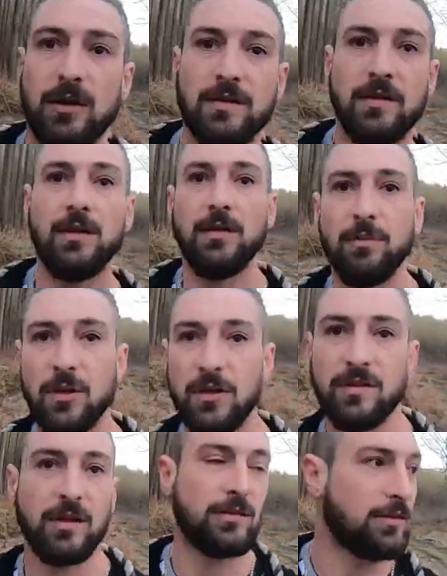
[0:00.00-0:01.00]
a look see what
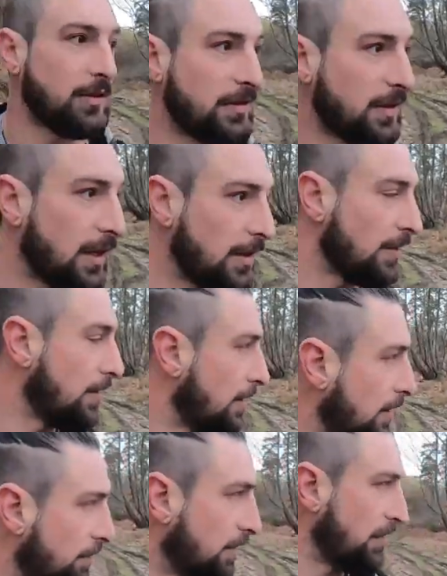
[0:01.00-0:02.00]
it says on this gate
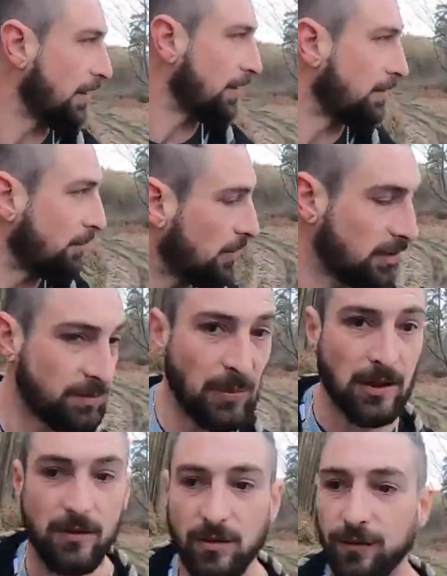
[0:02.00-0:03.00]
if it says what this
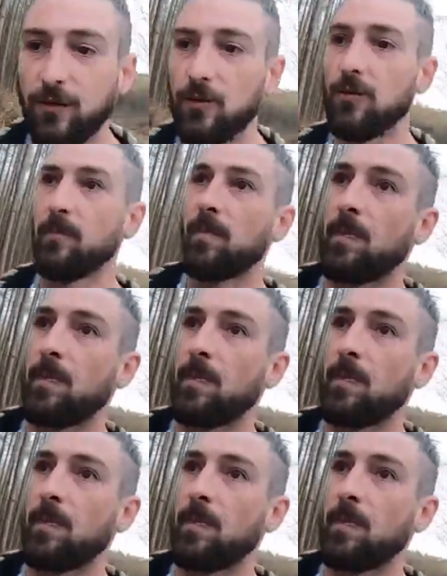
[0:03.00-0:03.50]
bunker's for